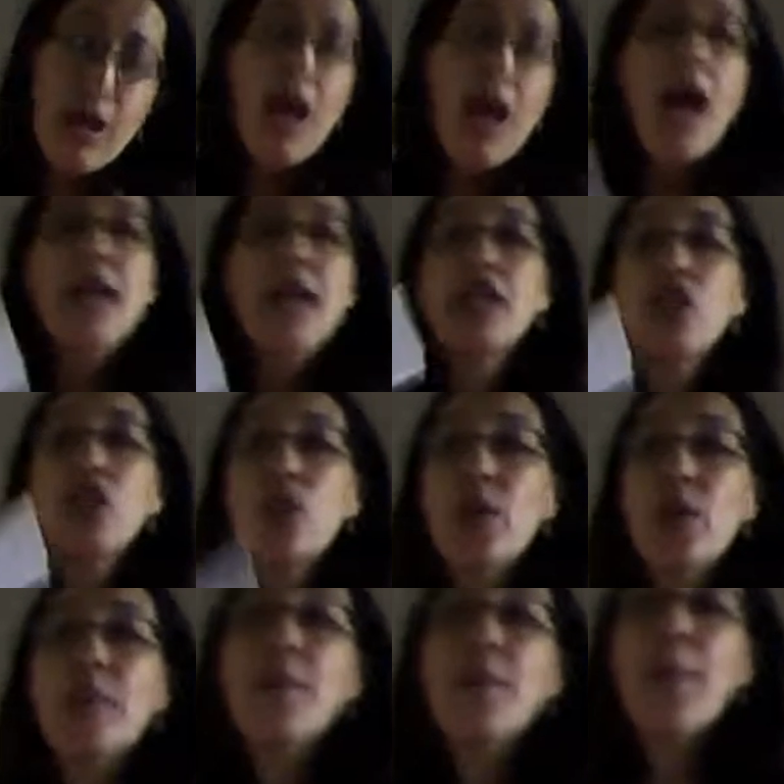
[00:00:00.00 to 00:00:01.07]
and
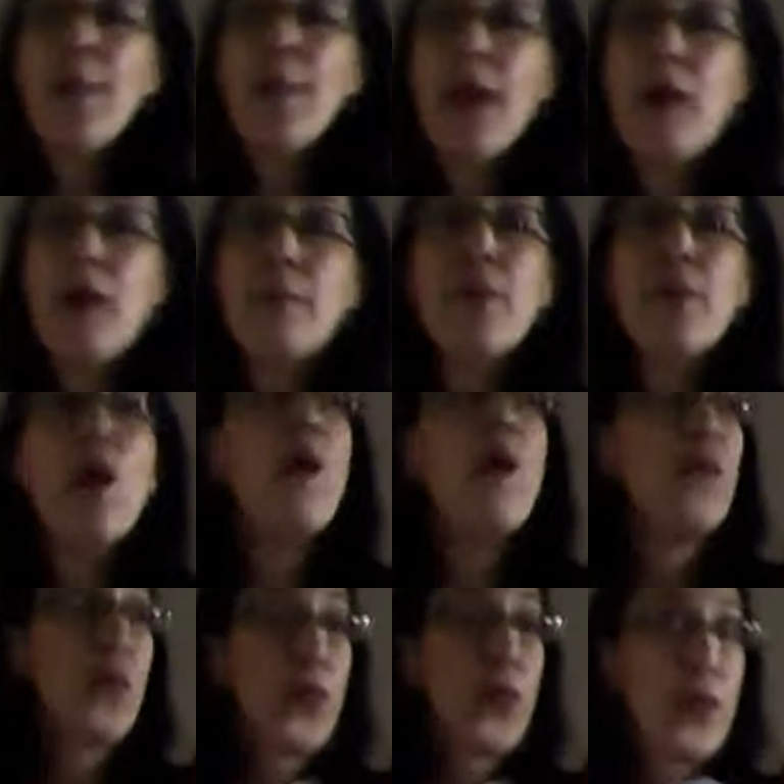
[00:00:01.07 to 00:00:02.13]
equip them
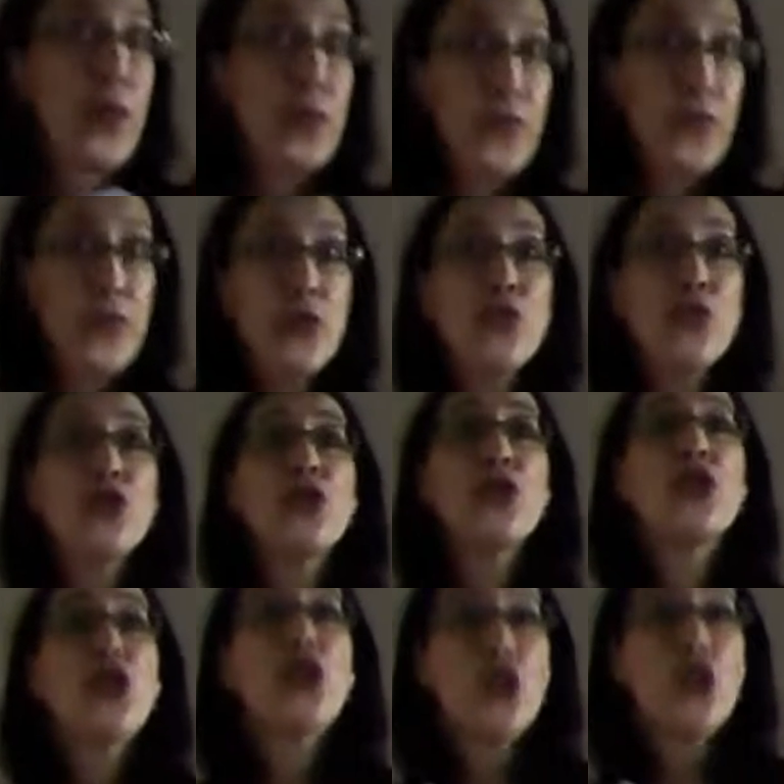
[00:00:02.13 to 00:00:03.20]
for their future
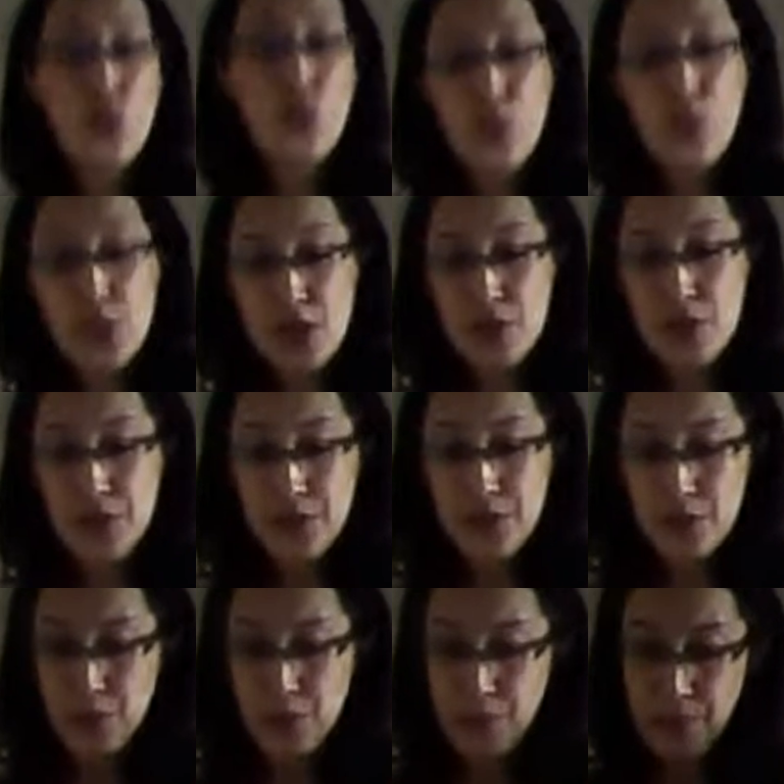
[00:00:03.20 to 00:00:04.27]

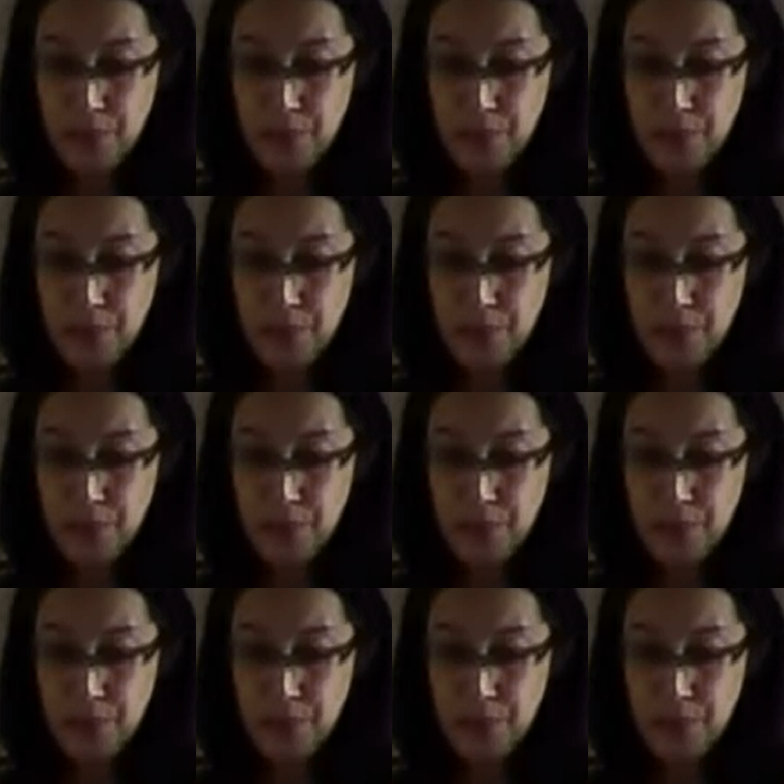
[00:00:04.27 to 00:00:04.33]
careers.